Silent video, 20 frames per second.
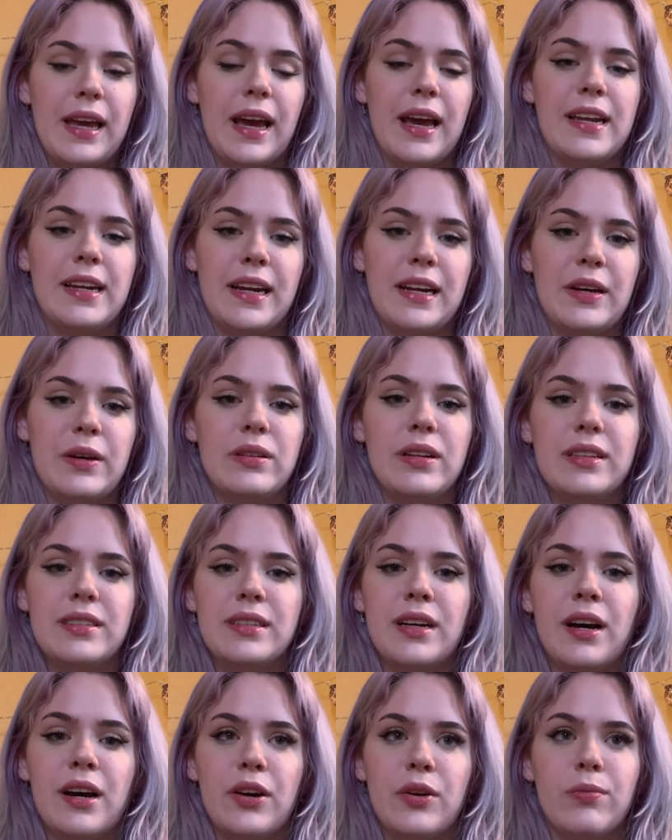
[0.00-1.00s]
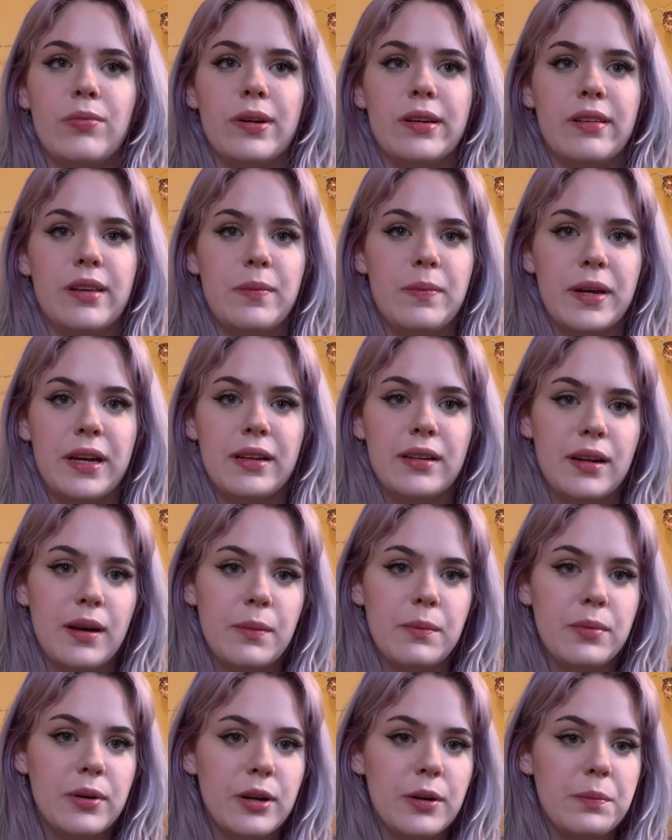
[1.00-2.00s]
And I know that's not a really big
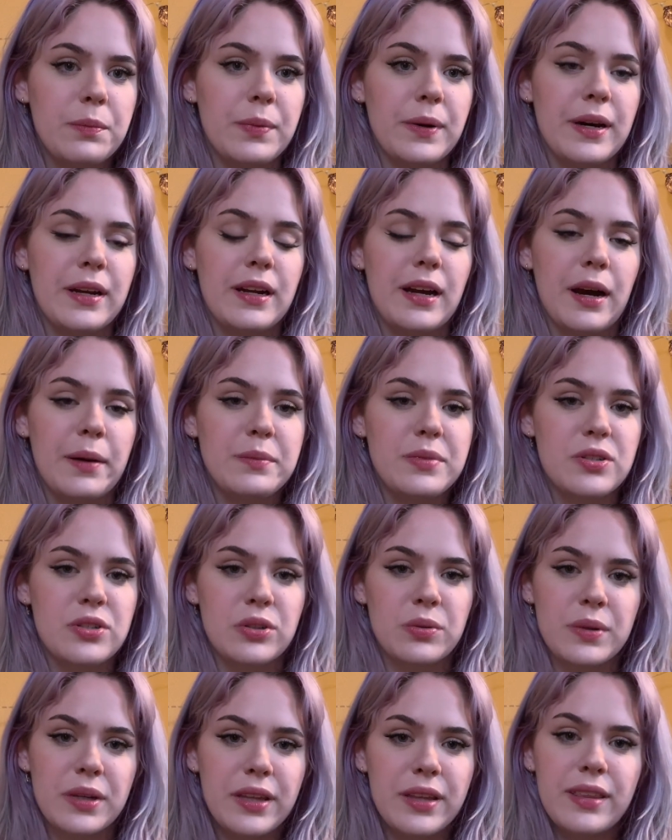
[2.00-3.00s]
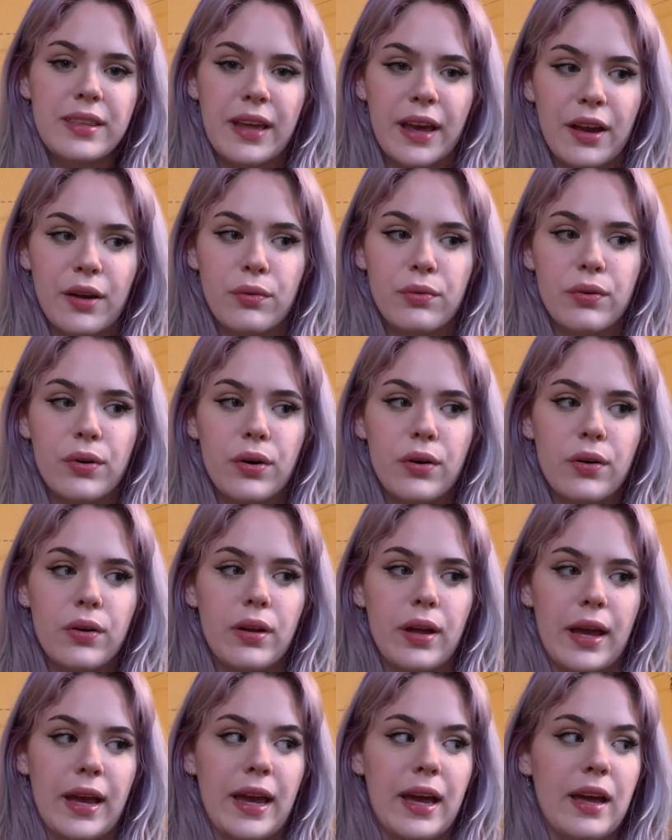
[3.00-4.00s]
number, but I'm still really
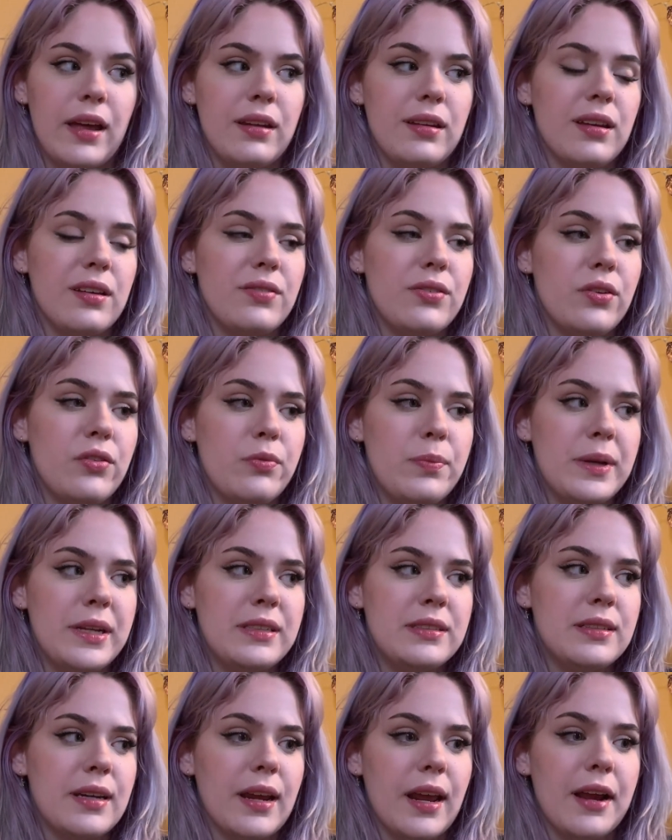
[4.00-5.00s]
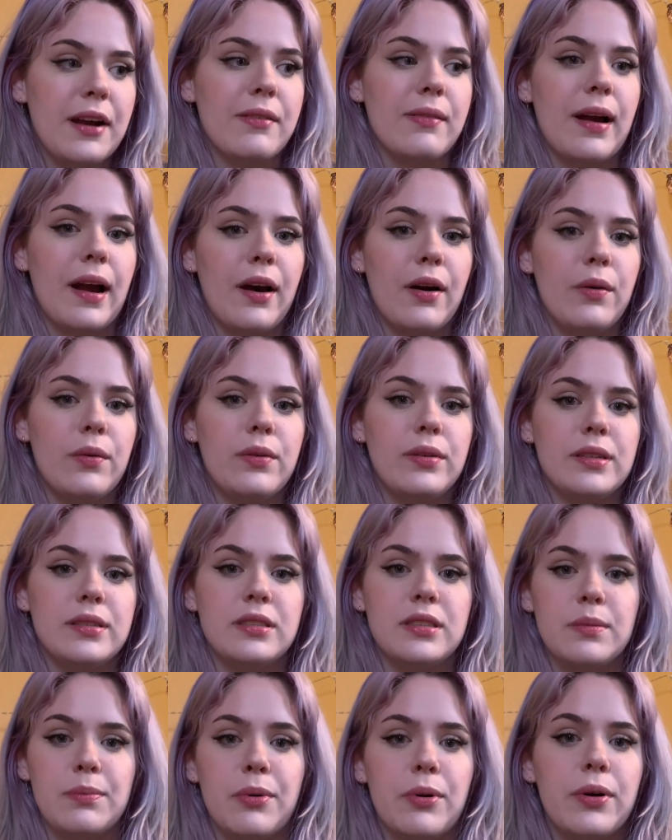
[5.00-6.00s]
thankful. And if you've been sticking around
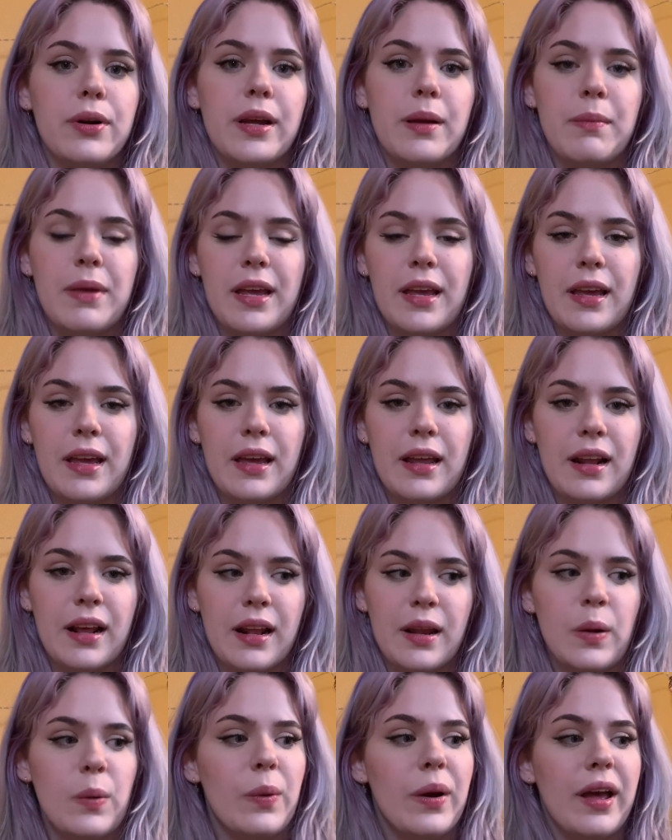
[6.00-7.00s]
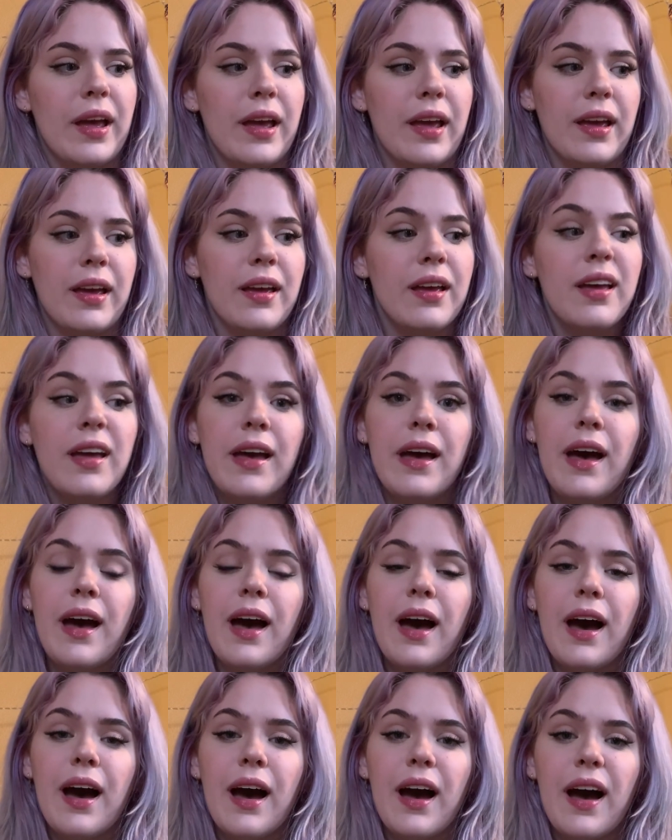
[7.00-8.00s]
and supporting me in any way,
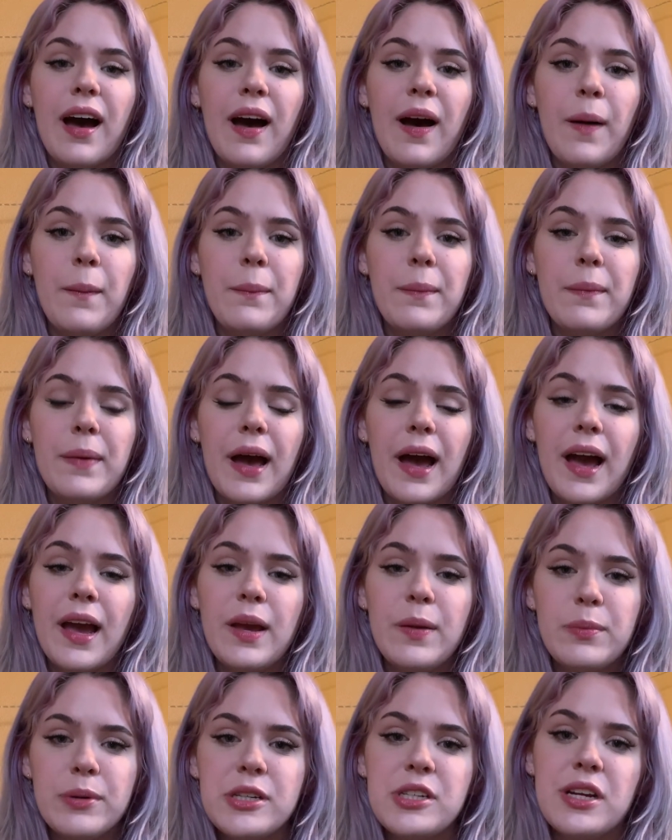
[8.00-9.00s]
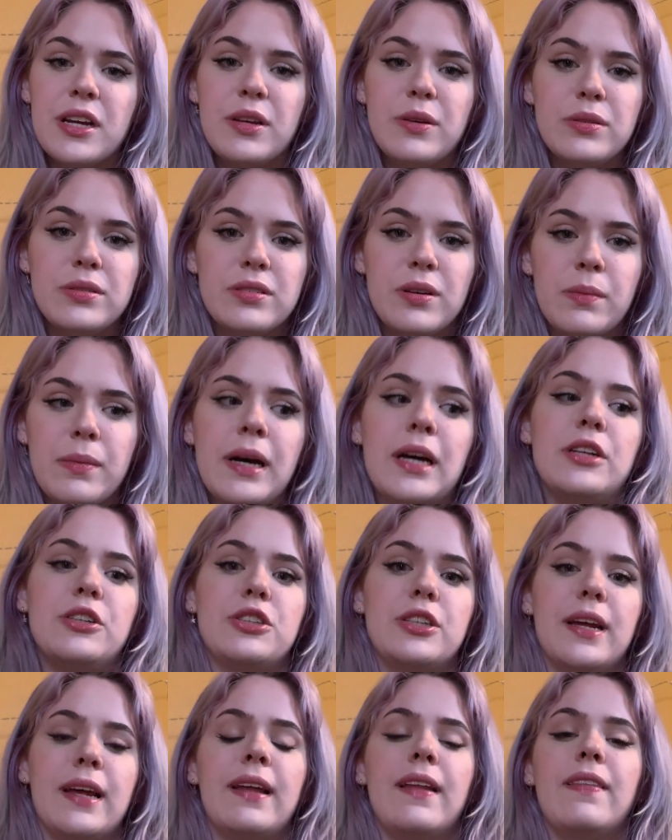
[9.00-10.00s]
I appreciate you so
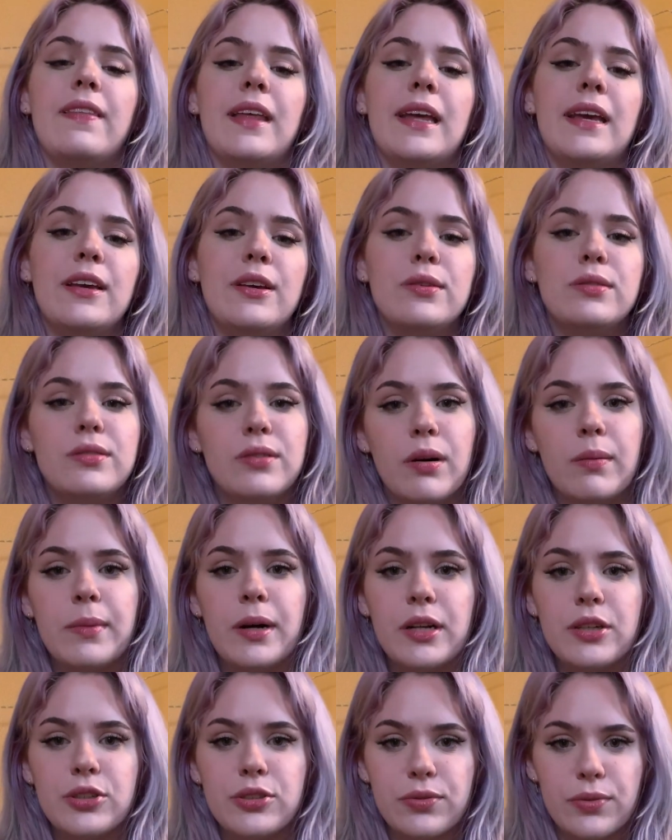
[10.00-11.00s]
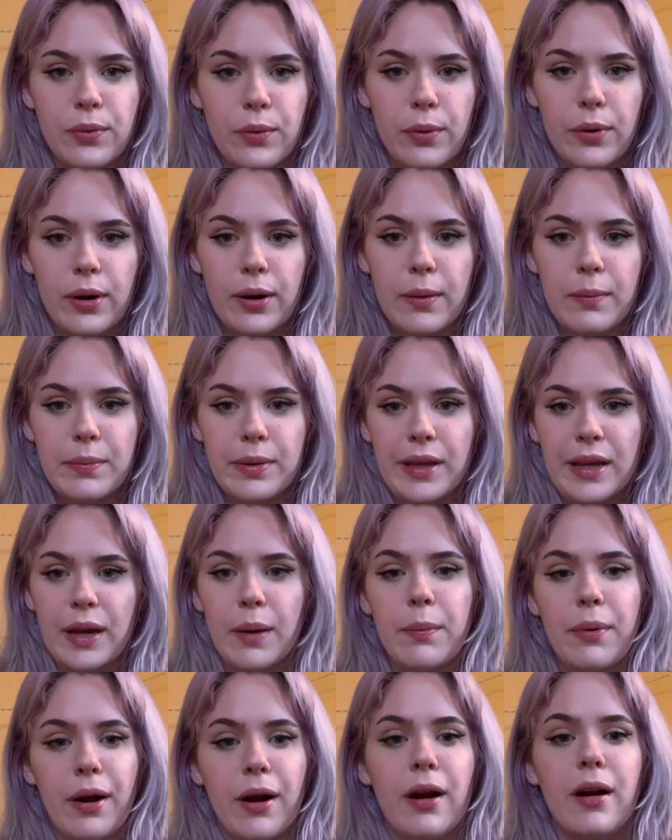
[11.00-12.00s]
much. And thank you so much for being
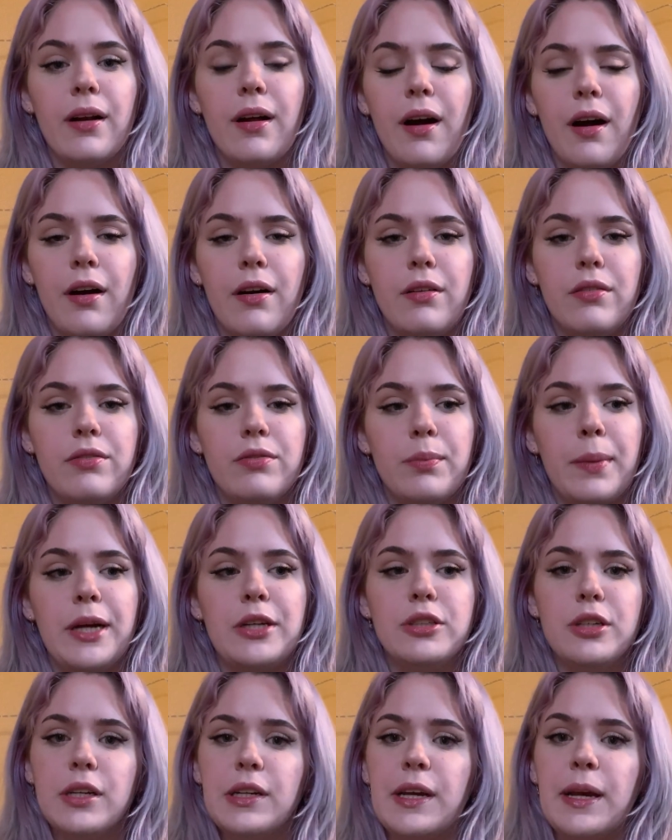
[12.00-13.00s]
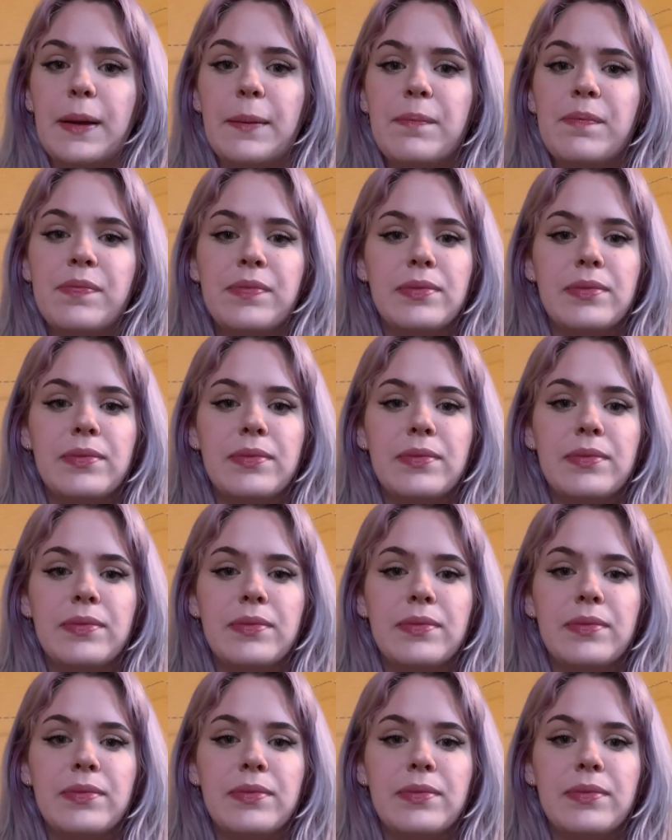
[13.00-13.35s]
a part of my journey.